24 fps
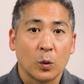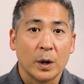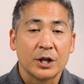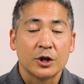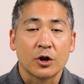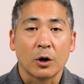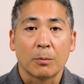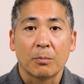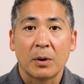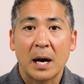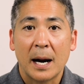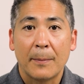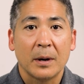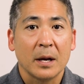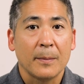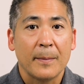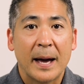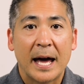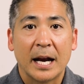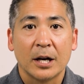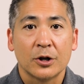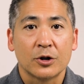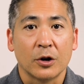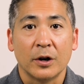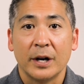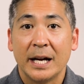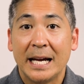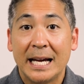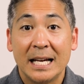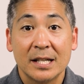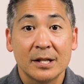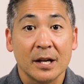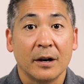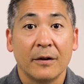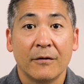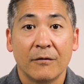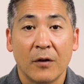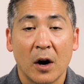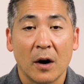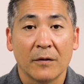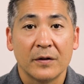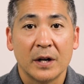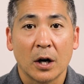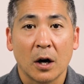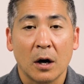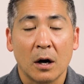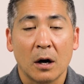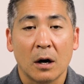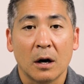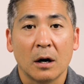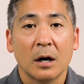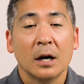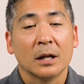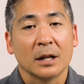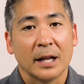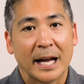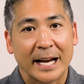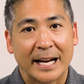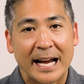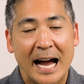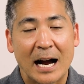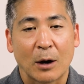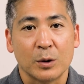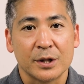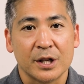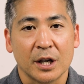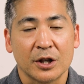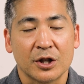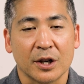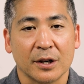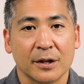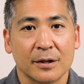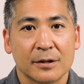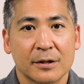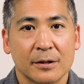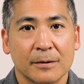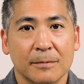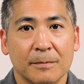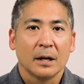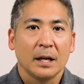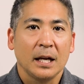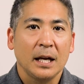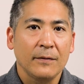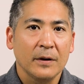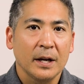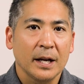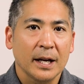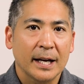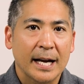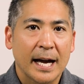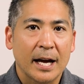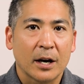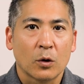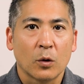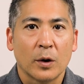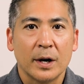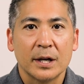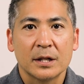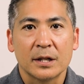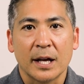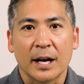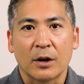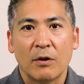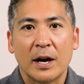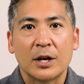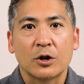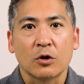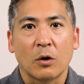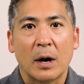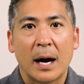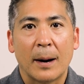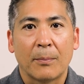of which your property manager isn't involved at all, like acquisitions. Even in categories like rental